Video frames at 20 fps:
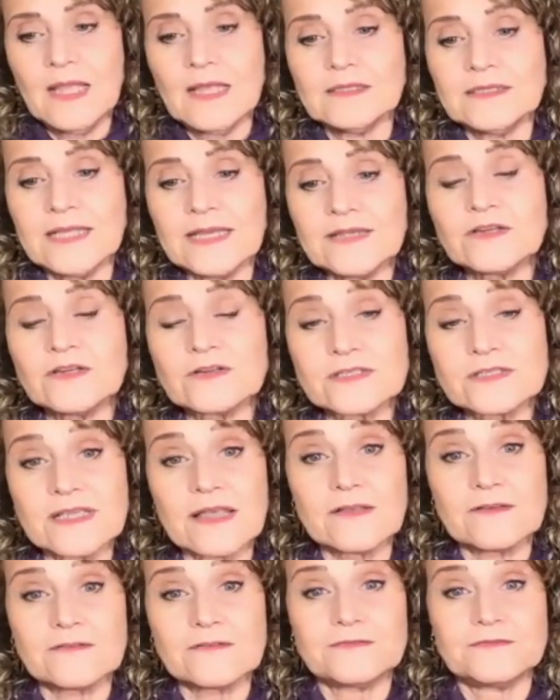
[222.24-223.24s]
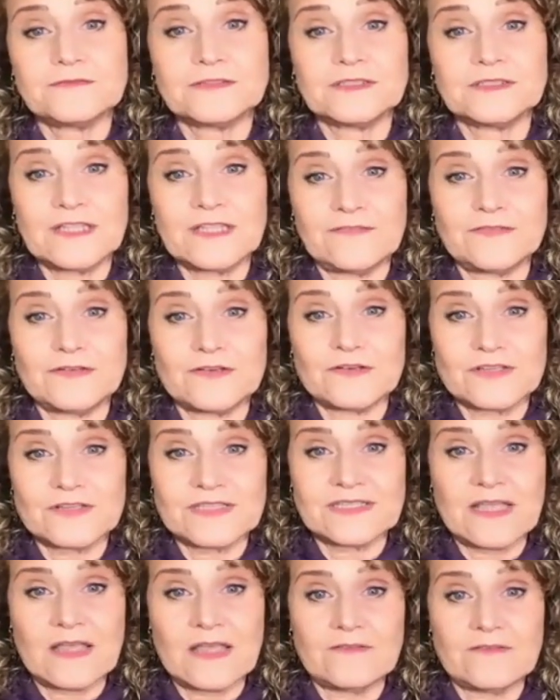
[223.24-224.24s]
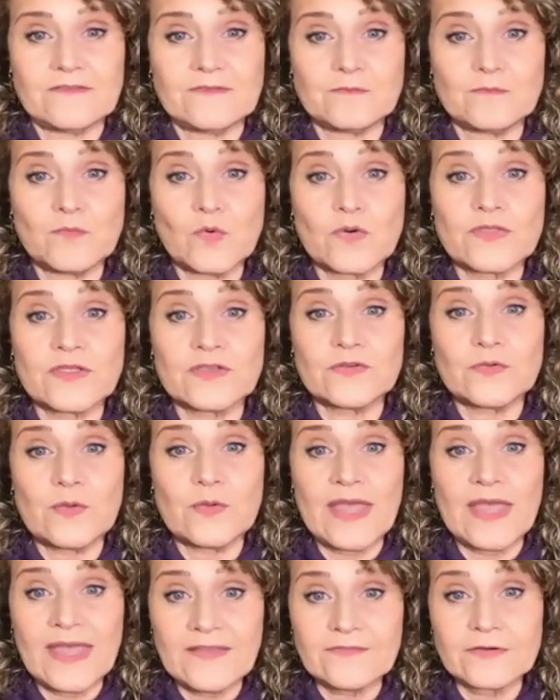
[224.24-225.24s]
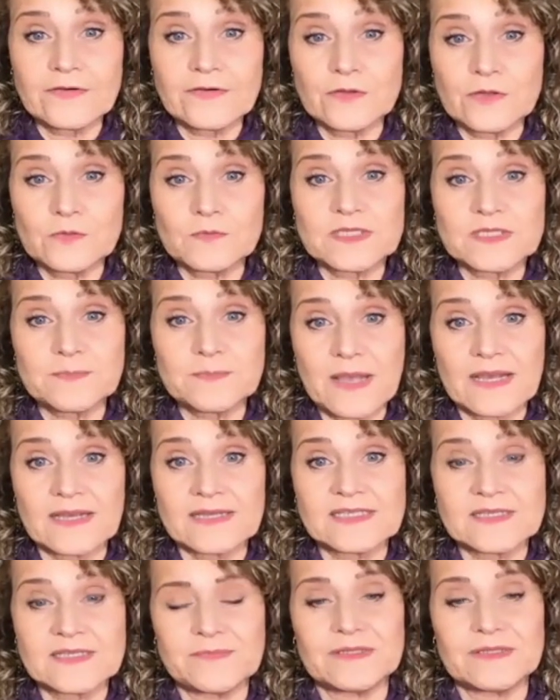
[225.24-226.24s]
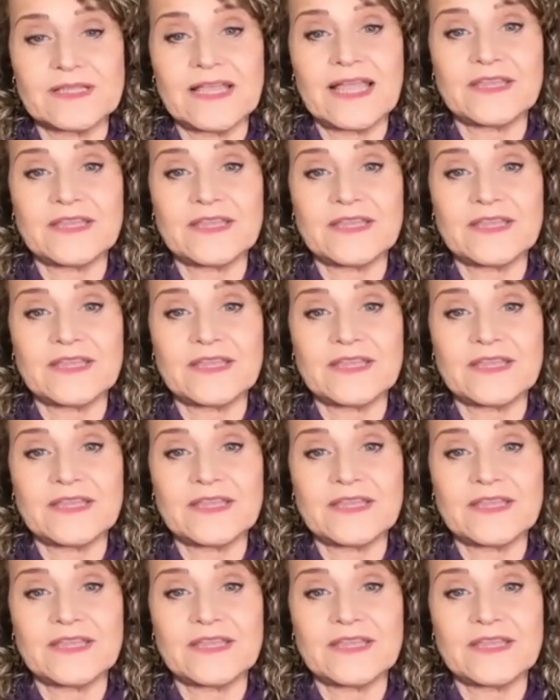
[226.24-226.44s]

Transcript: Let yourself love yourself more than you ever knew was possible,